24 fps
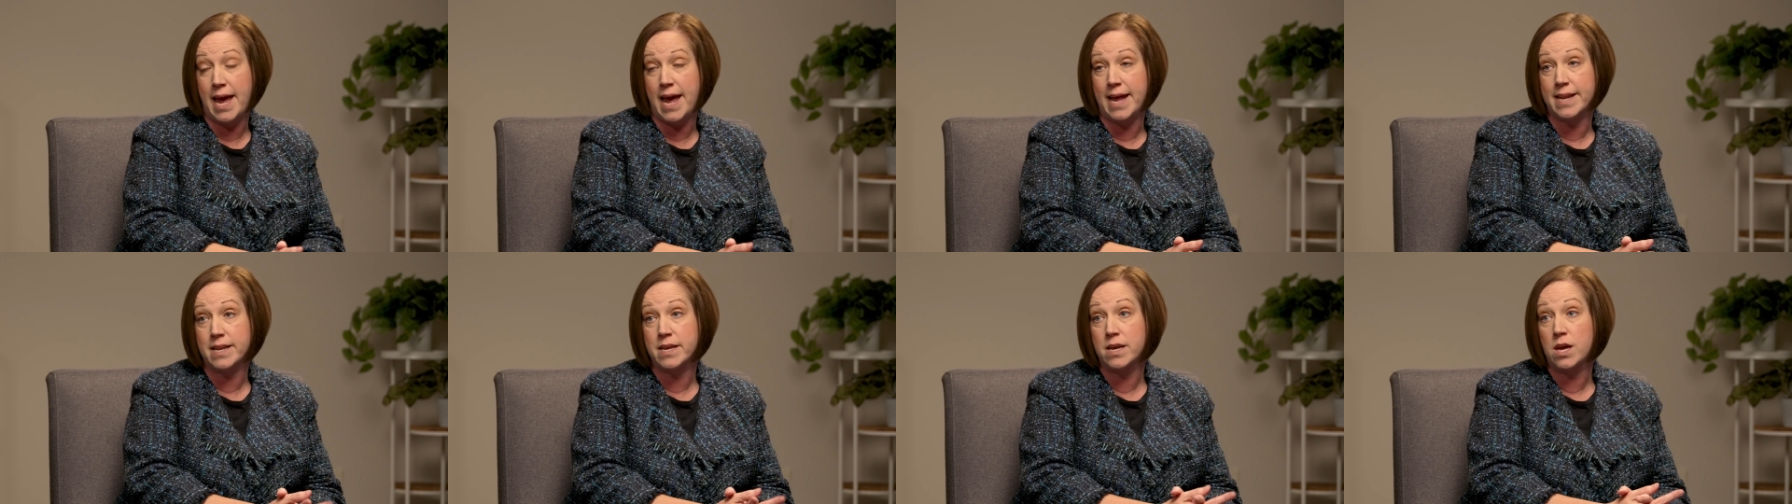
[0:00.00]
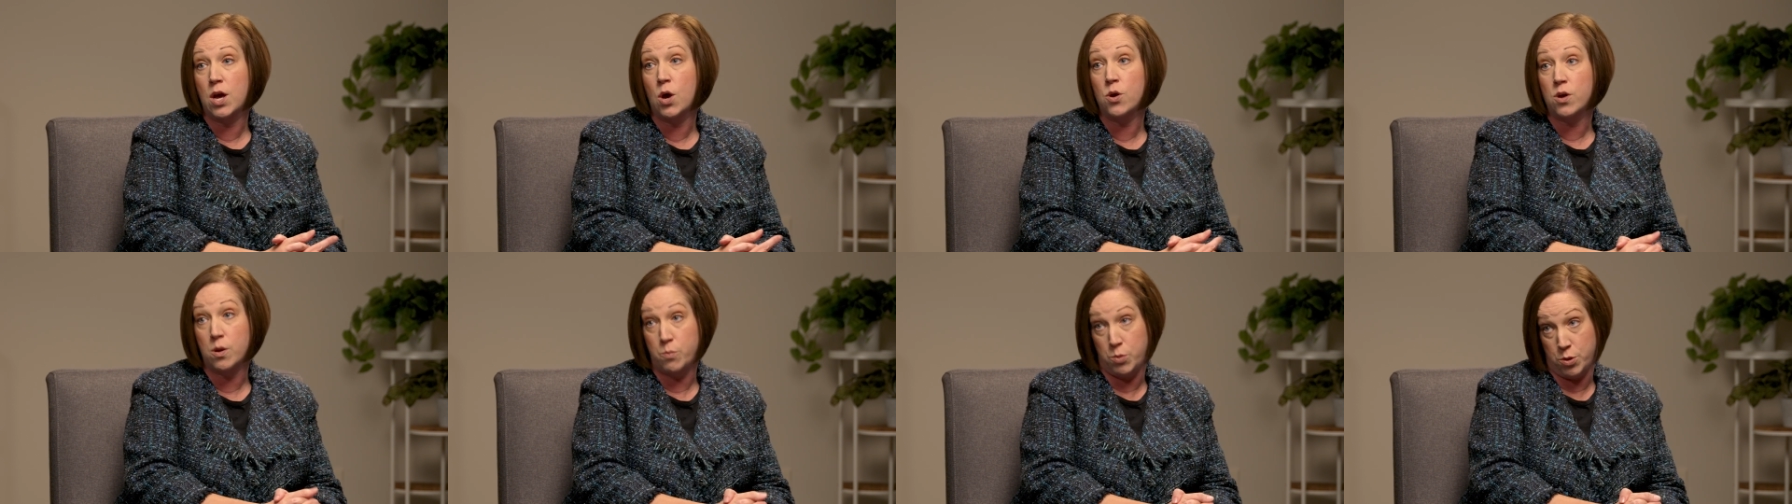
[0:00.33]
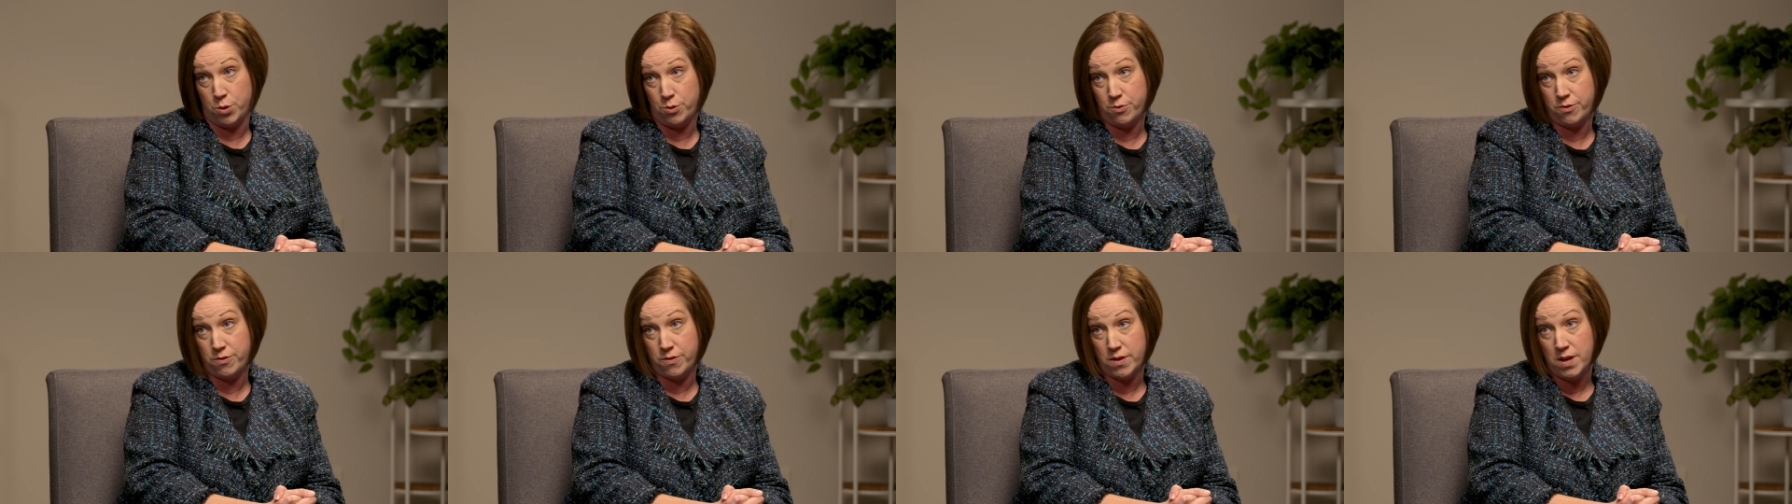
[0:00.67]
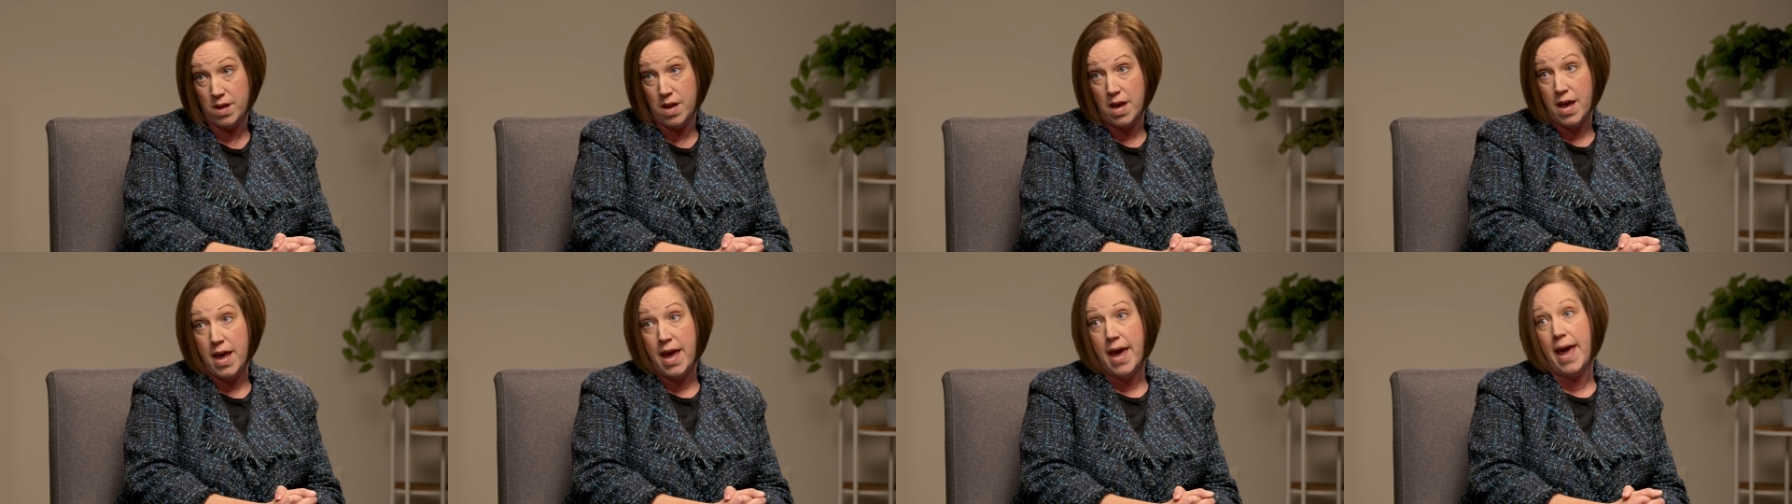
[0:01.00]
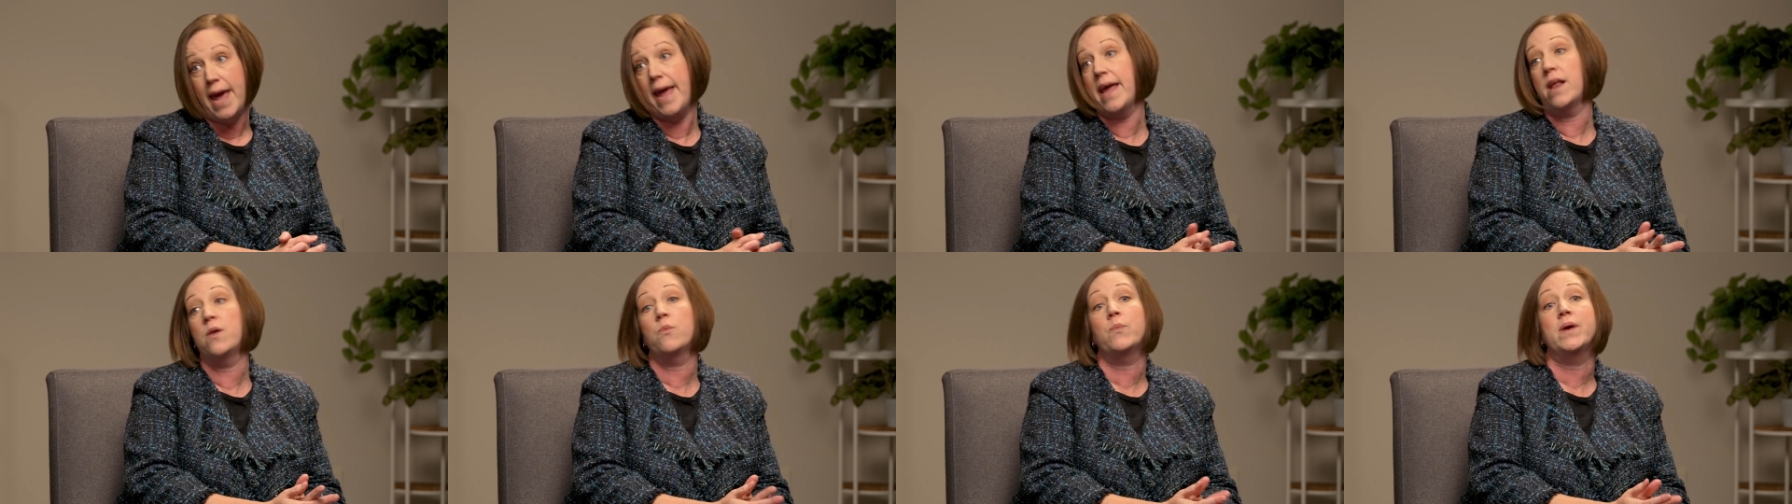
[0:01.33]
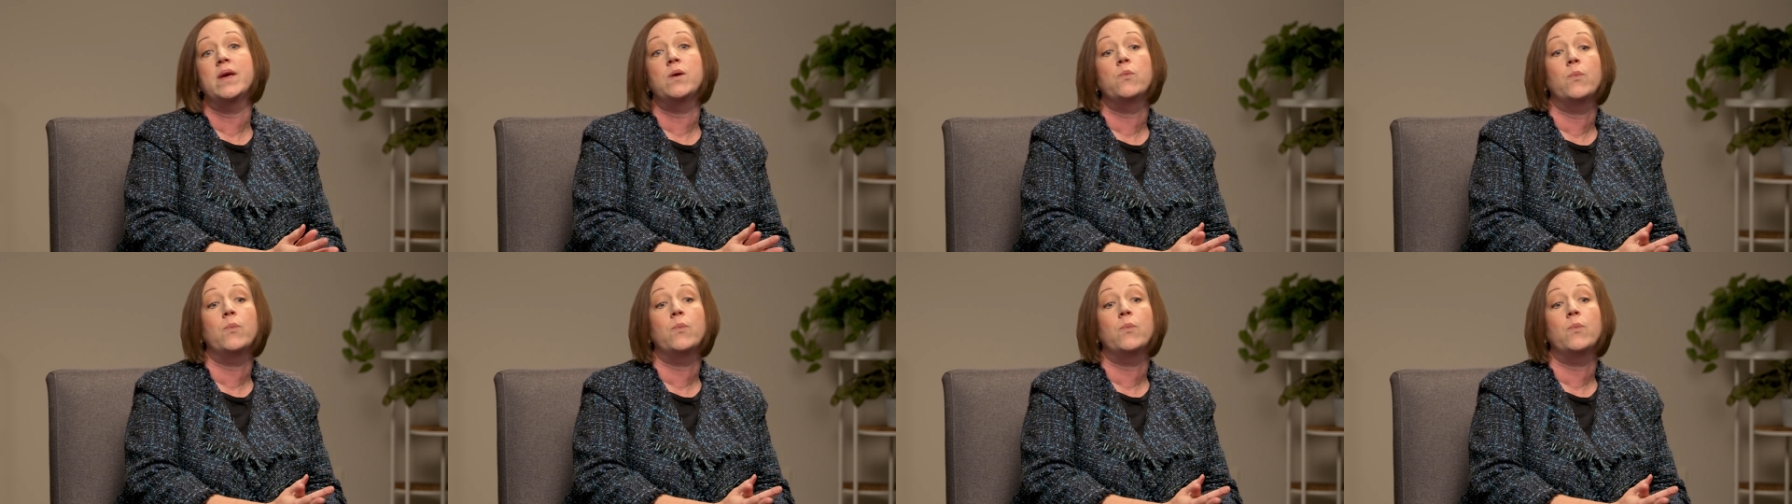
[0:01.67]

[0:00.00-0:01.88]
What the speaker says: at Coca Booth, and we